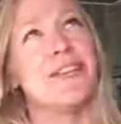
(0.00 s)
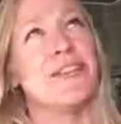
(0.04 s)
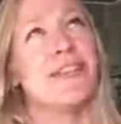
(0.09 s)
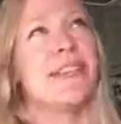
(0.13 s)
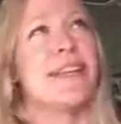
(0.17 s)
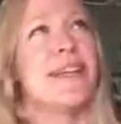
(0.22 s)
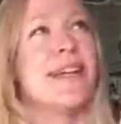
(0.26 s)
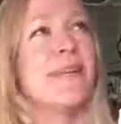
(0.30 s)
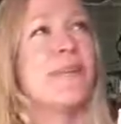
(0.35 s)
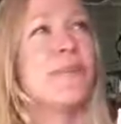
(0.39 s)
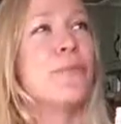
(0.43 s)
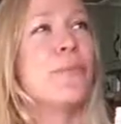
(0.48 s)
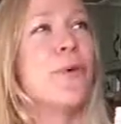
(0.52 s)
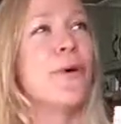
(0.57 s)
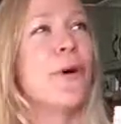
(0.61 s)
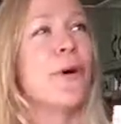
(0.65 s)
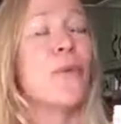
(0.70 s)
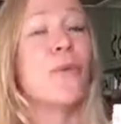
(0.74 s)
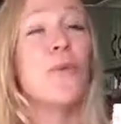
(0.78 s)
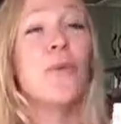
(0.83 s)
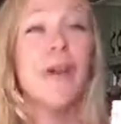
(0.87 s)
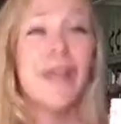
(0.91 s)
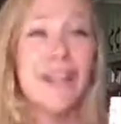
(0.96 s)
interested,
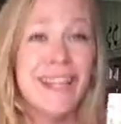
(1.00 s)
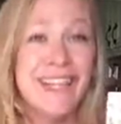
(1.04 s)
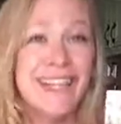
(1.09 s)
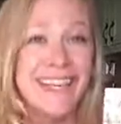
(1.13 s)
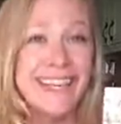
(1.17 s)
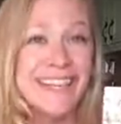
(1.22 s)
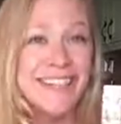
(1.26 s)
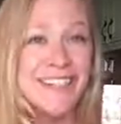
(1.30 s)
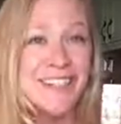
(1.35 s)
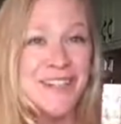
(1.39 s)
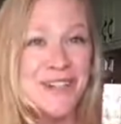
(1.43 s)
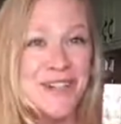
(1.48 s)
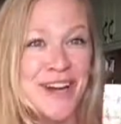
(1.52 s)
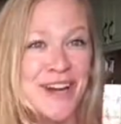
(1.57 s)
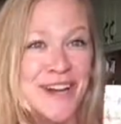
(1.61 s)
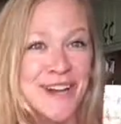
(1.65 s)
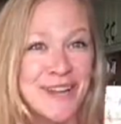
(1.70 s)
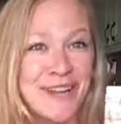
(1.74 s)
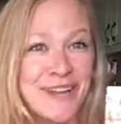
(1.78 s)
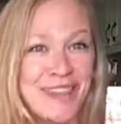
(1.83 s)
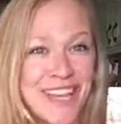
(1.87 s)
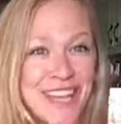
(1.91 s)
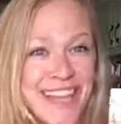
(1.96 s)
more willing to try
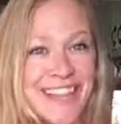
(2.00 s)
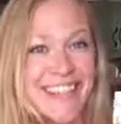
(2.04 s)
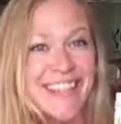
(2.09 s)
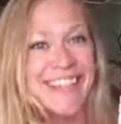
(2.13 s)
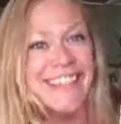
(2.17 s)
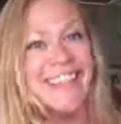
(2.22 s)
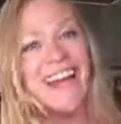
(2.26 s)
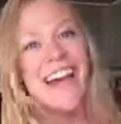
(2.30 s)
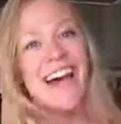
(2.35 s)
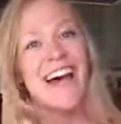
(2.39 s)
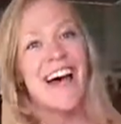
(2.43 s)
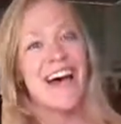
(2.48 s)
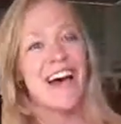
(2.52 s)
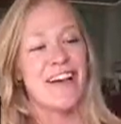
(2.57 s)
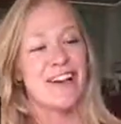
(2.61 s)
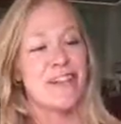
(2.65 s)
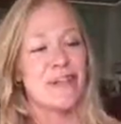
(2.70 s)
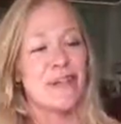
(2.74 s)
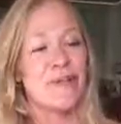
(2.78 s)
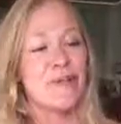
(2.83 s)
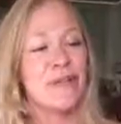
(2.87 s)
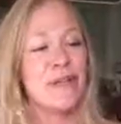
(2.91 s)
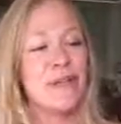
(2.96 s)
new things.
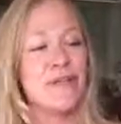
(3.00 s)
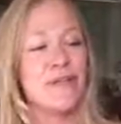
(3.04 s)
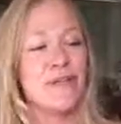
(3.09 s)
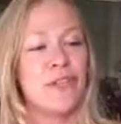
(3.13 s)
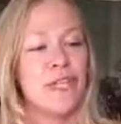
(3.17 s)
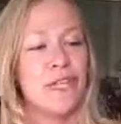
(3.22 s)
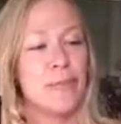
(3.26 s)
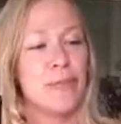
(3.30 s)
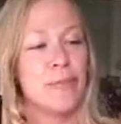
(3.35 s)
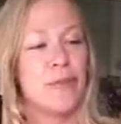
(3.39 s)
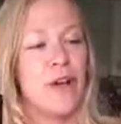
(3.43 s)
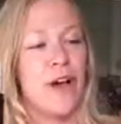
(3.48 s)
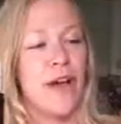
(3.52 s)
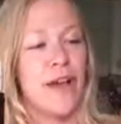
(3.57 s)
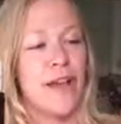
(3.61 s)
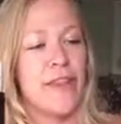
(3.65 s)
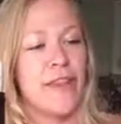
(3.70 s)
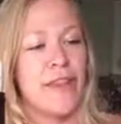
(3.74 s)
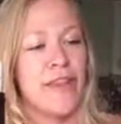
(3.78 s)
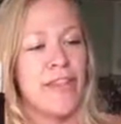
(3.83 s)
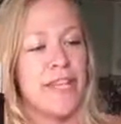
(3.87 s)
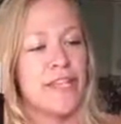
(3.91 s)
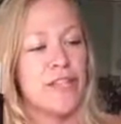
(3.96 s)
So we've really
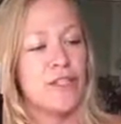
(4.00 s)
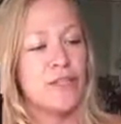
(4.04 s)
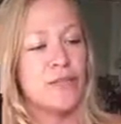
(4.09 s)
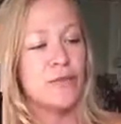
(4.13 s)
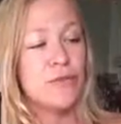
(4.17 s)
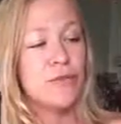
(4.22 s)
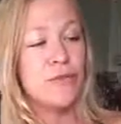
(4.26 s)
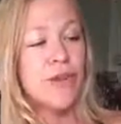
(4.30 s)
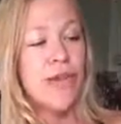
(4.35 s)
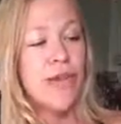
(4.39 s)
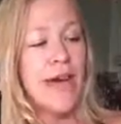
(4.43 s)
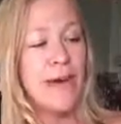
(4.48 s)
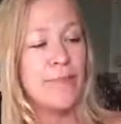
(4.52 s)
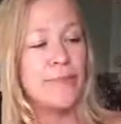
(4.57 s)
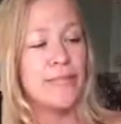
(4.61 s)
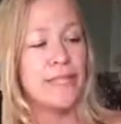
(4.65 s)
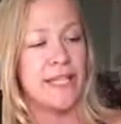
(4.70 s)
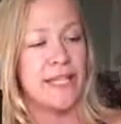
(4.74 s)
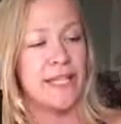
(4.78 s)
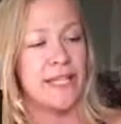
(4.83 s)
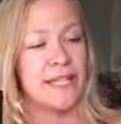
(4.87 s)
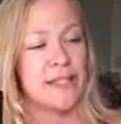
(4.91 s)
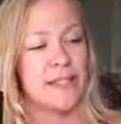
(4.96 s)
brought the screw caps
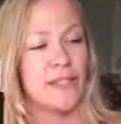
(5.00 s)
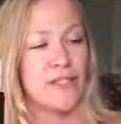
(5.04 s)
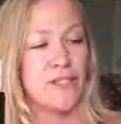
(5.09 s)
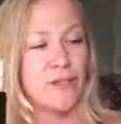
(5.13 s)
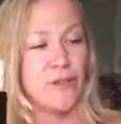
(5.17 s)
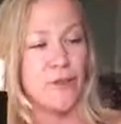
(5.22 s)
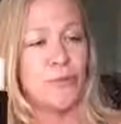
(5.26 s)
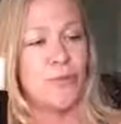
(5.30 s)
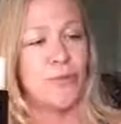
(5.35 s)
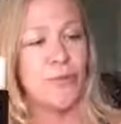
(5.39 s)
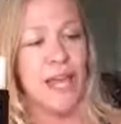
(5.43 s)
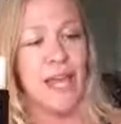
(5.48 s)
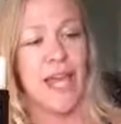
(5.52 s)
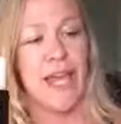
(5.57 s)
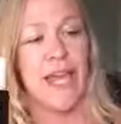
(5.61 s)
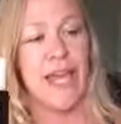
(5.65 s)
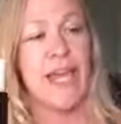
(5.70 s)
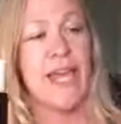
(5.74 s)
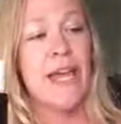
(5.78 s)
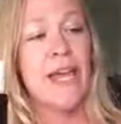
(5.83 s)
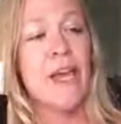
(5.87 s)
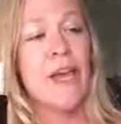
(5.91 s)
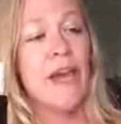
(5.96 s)
into
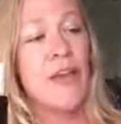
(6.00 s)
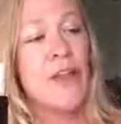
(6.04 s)
play.